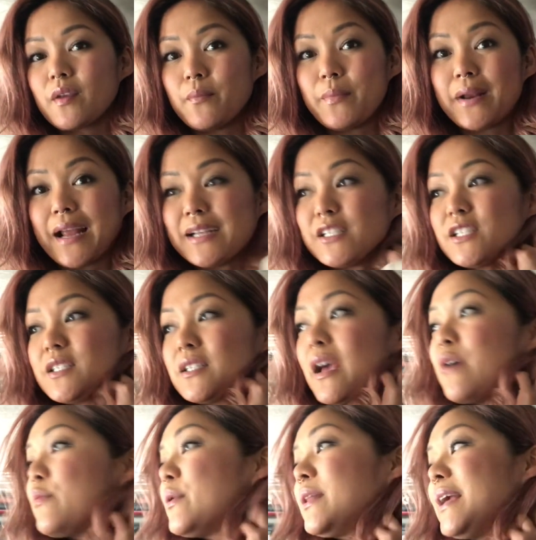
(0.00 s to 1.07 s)
but I
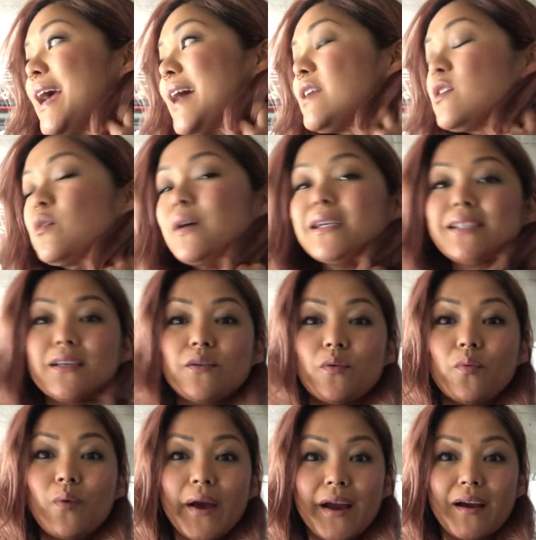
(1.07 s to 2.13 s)
really had no idea
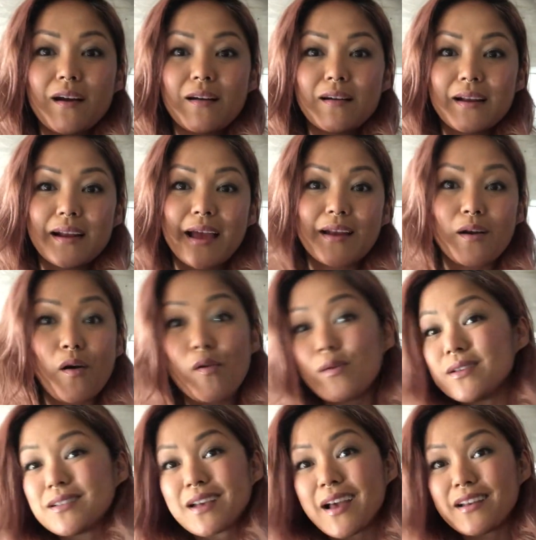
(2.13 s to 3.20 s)
where, and I had
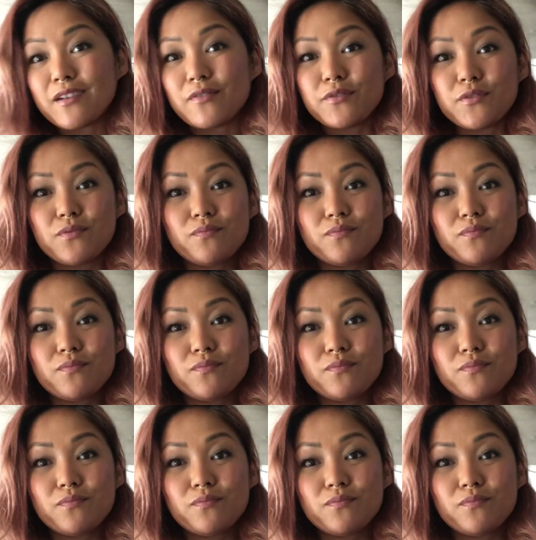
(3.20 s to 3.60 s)
always kind of